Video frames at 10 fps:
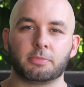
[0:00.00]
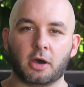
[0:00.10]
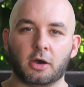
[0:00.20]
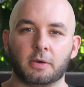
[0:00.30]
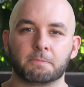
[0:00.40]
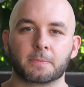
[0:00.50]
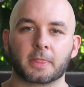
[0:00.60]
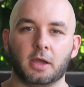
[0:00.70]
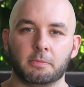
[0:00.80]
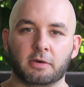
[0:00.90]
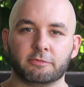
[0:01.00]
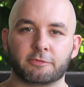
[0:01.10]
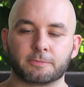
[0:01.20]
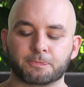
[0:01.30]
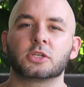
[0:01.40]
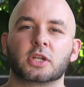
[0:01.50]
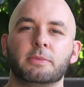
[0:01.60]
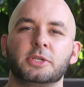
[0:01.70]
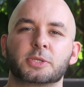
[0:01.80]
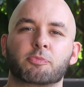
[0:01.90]
baht a month. So
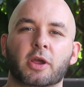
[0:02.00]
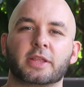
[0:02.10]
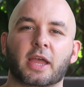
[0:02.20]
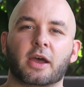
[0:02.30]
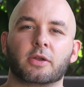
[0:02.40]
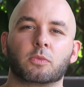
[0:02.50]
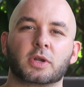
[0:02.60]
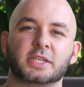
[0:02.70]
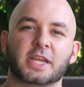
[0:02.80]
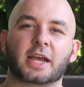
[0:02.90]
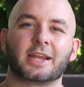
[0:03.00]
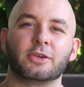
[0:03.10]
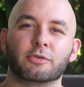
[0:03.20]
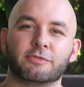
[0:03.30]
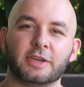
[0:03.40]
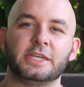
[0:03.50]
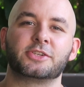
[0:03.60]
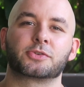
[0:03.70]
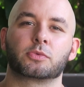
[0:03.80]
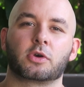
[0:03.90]
let me just break down what exactly your
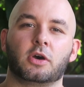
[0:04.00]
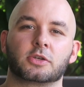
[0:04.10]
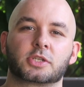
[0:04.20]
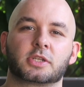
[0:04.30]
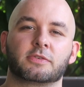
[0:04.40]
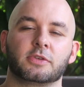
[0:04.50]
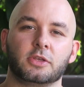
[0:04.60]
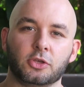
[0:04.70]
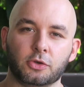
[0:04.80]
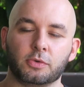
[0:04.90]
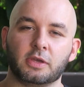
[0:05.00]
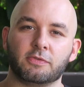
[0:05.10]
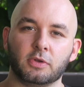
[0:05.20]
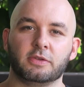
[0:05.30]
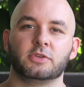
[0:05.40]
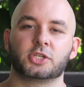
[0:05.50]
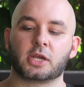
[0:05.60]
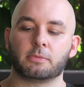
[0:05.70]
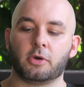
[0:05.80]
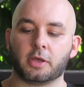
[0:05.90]
visas will cost you if you live in
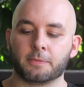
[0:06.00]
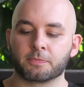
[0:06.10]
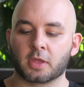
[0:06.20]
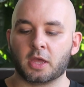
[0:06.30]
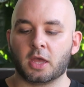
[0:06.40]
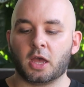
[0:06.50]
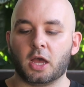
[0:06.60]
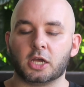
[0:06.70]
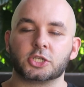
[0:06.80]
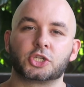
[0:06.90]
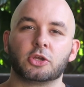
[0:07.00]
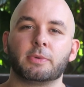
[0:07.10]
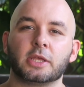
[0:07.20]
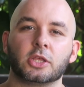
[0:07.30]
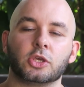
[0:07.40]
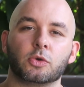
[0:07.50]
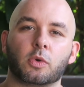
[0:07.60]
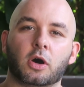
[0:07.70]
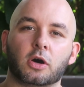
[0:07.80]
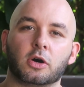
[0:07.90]
Chiang Mai. Assuming that
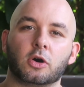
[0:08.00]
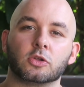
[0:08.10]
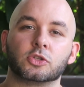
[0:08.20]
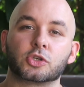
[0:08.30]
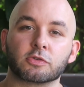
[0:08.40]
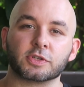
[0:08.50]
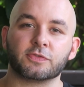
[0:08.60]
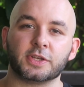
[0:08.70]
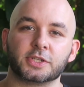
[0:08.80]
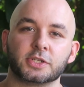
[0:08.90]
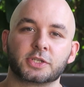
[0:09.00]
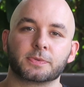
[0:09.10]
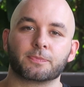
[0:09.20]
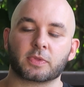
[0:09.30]
you are on tourist visas,